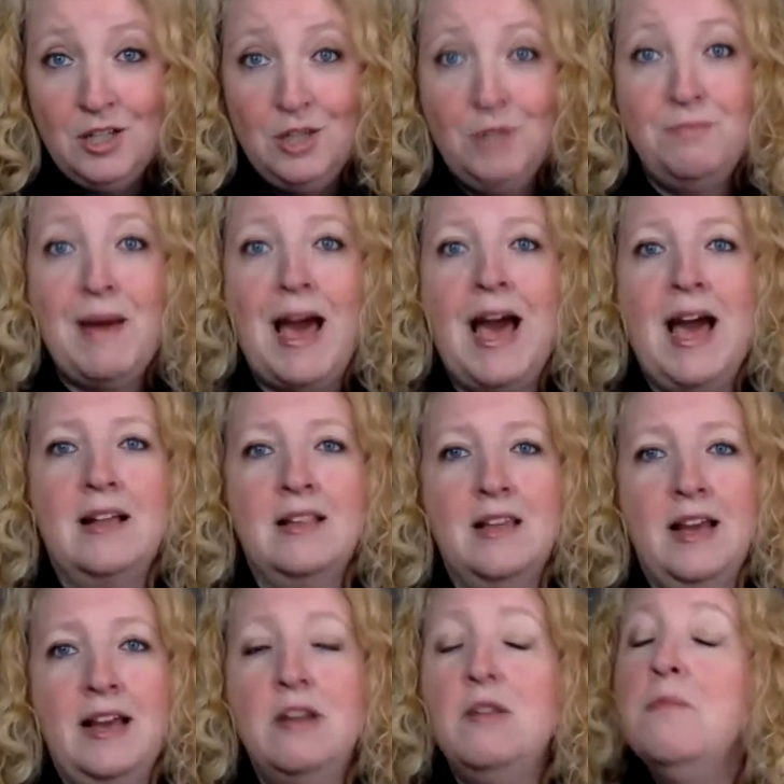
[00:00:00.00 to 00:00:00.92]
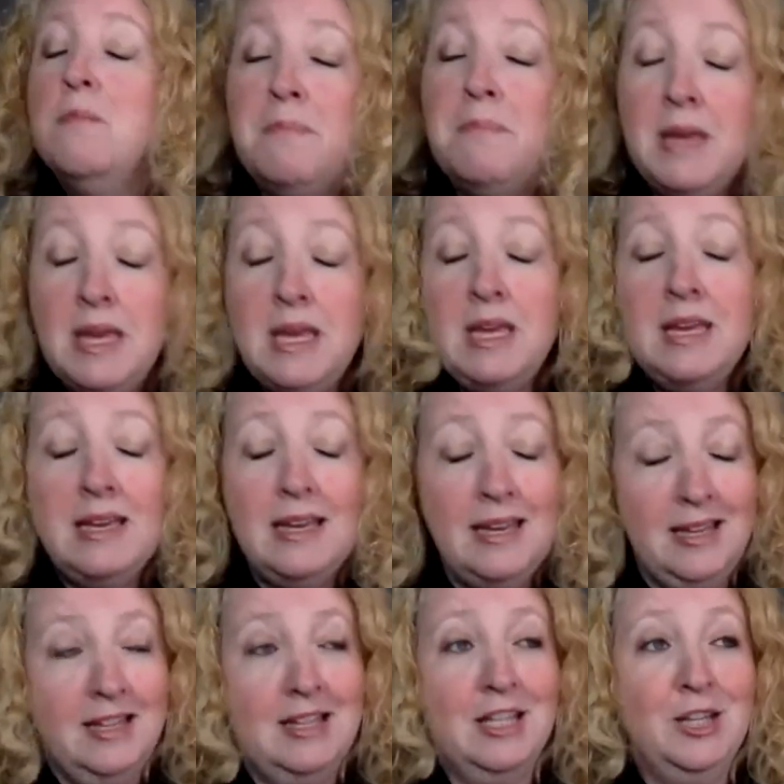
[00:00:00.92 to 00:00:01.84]
to pack light, me
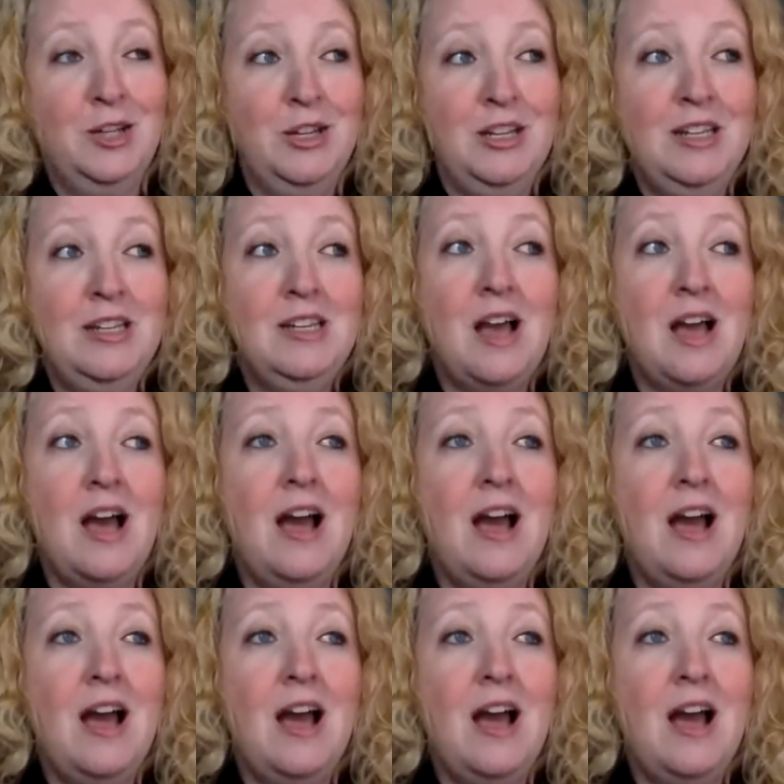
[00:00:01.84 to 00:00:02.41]
included.